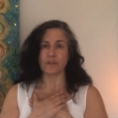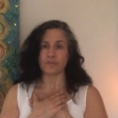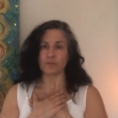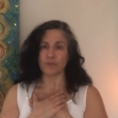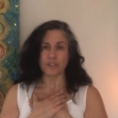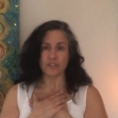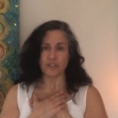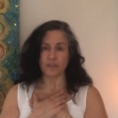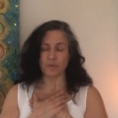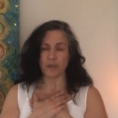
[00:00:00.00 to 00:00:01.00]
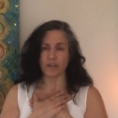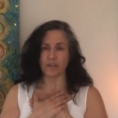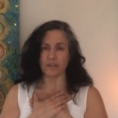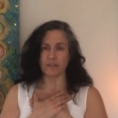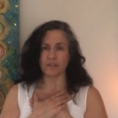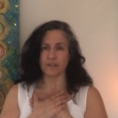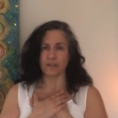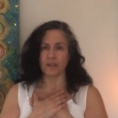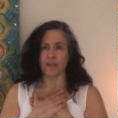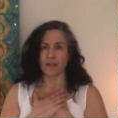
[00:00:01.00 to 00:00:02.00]
have to rush anywhere.
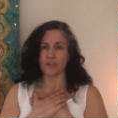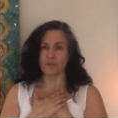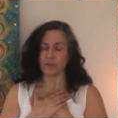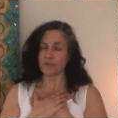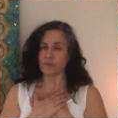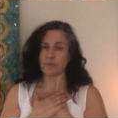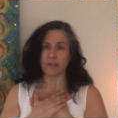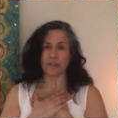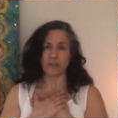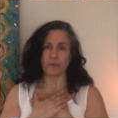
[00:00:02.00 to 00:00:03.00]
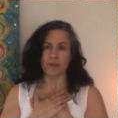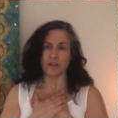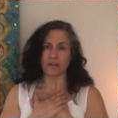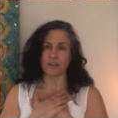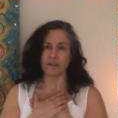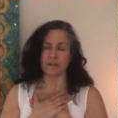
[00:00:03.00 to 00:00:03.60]
I don't have to be anywhere.